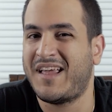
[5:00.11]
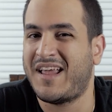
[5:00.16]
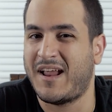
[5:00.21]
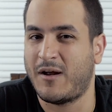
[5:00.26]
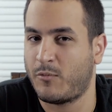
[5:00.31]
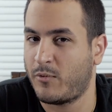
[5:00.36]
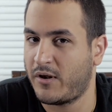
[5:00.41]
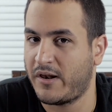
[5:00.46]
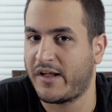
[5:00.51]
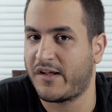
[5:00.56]

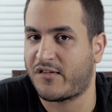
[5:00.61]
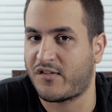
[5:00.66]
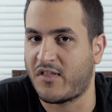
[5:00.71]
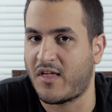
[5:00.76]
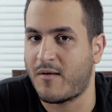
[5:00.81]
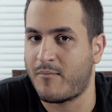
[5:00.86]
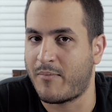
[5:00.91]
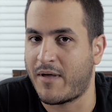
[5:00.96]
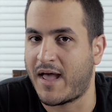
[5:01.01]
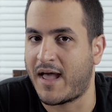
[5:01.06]
It really isn't
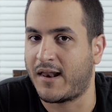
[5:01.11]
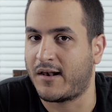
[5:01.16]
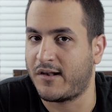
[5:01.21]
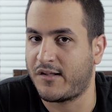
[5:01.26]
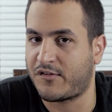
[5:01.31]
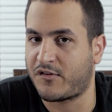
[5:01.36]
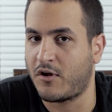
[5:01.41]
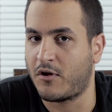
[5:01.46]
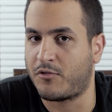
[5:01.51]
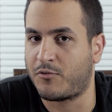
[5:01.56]
that bad.
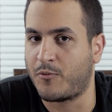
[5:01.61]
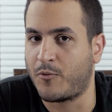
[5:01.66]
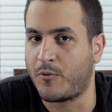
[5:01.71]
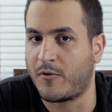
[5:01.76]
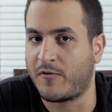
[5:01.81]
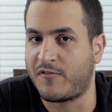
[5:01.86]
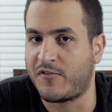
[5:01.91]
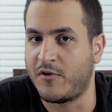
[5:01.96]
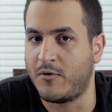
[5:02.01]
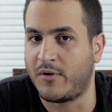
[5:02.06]
Let's go
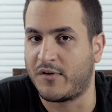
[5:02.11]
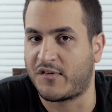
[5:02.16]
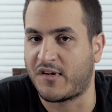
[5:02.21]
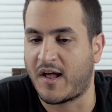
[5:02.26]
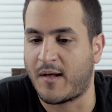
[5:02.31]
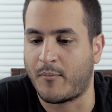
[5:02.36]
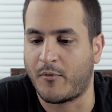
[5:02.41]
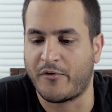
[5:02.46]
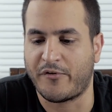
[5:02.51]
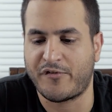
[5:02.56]
through a few
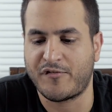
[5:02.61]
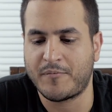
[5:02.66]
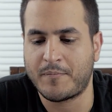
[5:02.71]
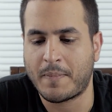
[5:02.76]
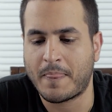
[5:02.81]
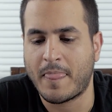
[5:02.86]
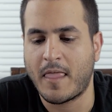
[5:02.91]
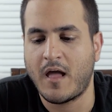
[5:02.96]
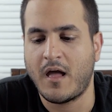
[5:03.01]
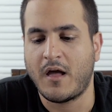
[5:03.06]
examples.
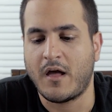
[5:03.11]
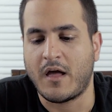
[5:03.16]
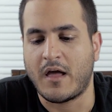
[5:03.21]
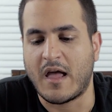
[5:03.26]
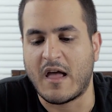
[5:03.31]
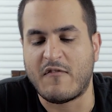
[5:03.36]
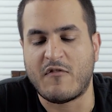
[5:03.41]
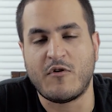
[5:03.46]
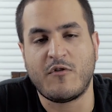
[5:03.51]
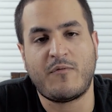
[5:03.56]

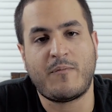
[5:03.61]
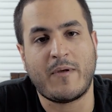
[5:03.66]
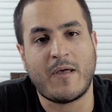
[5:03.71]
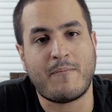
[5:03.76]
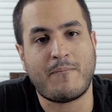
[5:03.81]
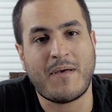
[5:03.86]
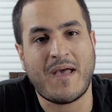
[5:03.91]
If you get